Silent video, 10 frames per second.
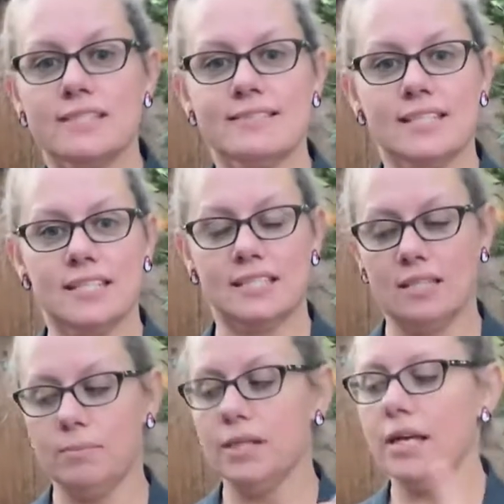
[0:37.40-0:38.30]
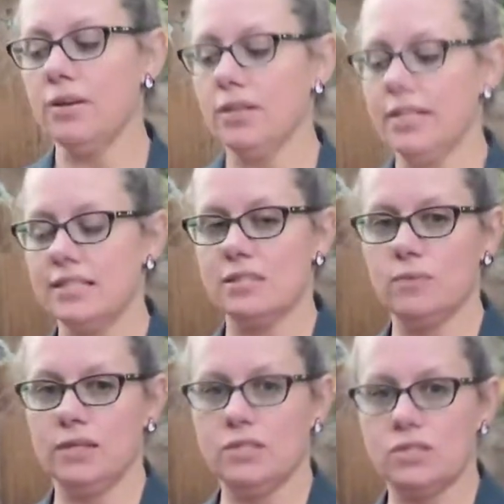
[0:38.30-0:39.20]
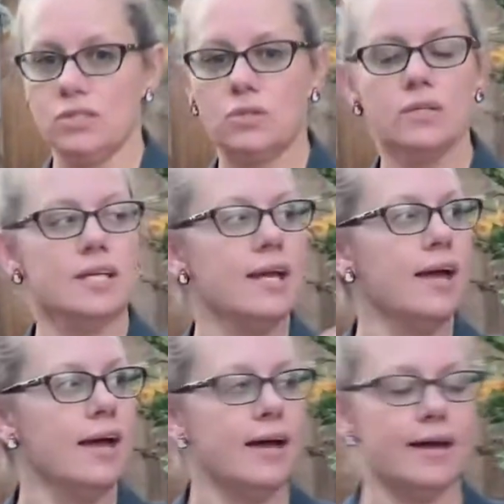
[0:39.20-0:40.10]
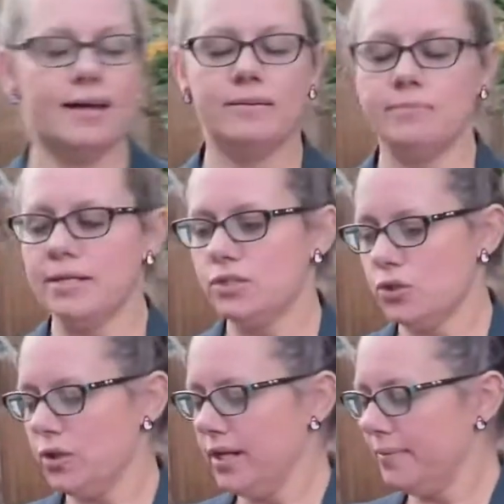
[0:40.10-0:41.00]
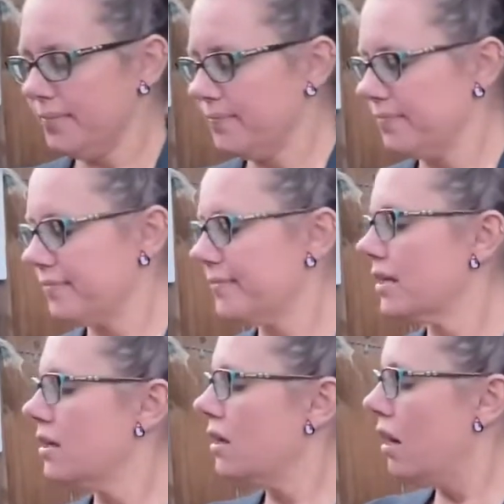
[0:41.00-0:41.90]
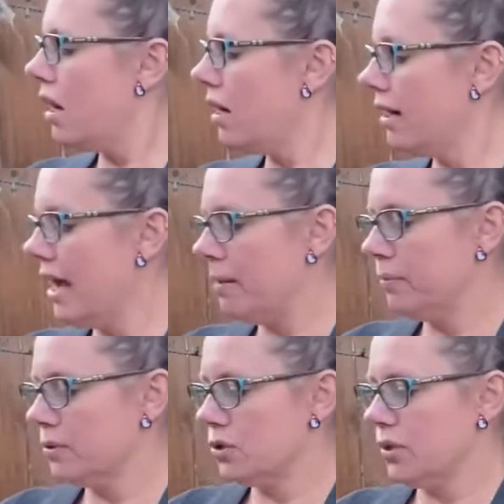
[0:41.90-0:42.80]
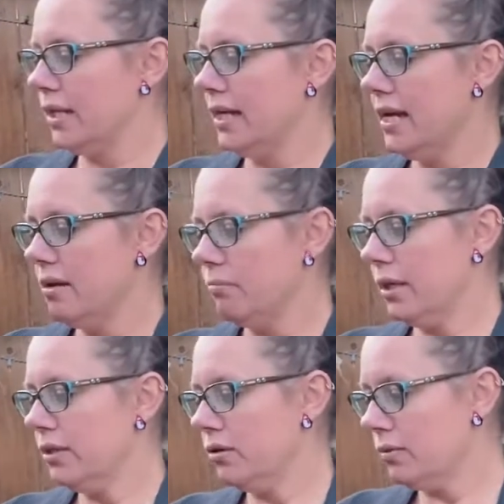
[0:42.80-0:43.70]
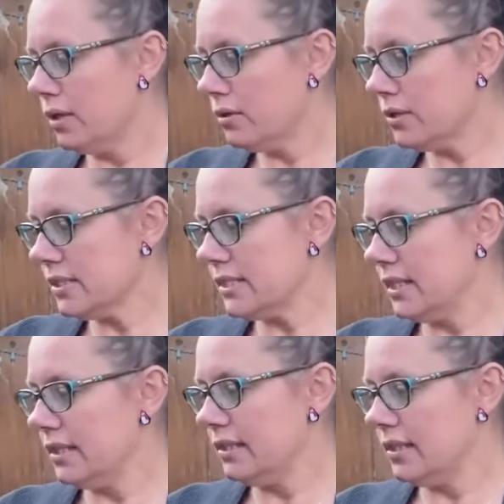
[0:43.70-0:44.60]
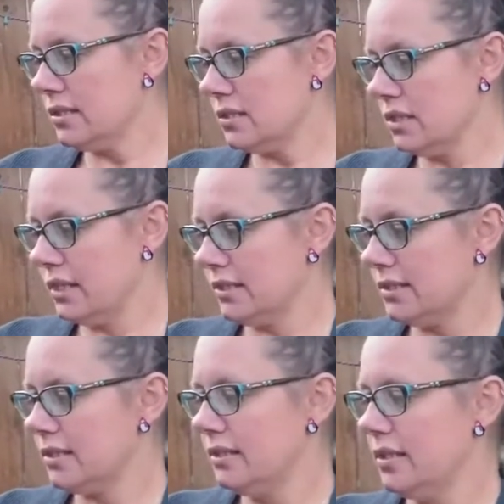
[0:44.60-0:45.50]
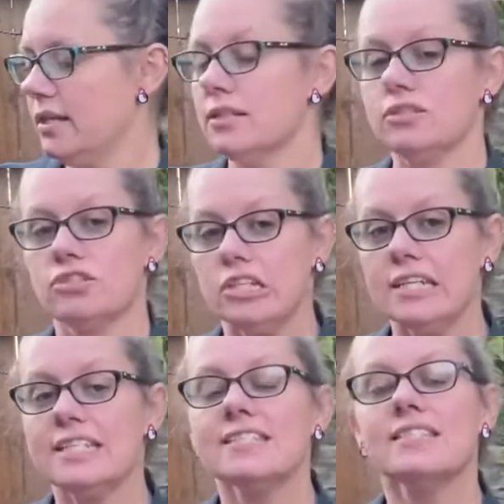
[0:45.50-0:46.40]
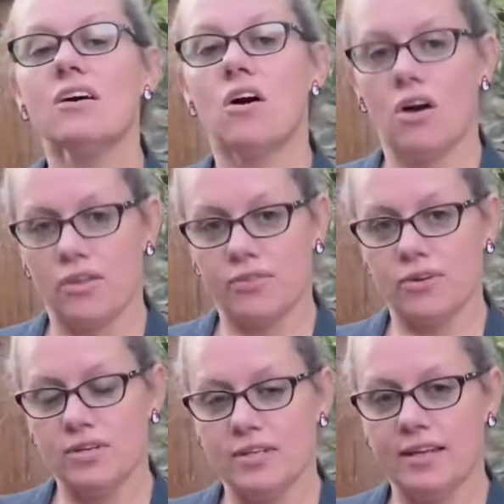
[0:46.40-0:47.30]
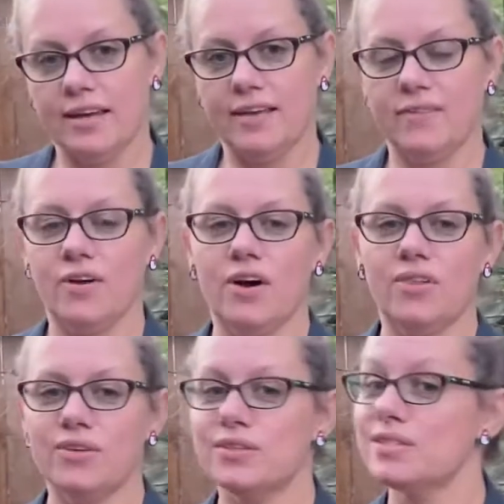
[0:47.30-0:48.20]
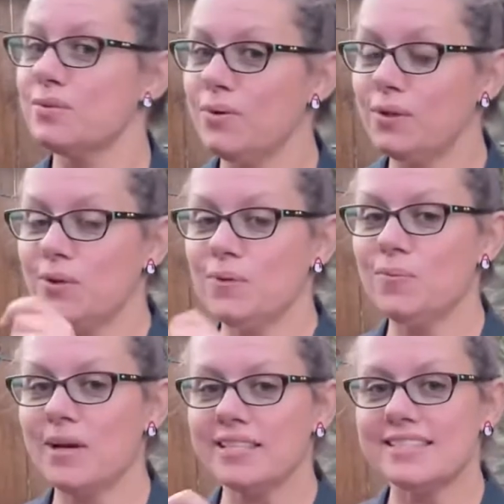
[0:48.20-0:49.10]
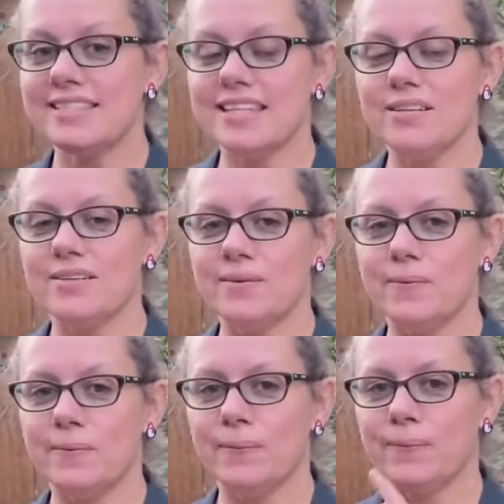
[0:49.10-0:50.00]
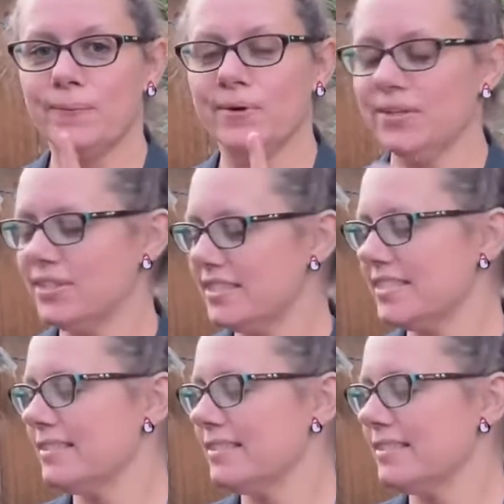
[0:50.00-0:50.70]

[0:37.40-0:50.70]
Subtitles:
see similarities with the story and my tree. Our Apple Tree by Christina Nestlund. She is the author, and the author is the one who writes the words.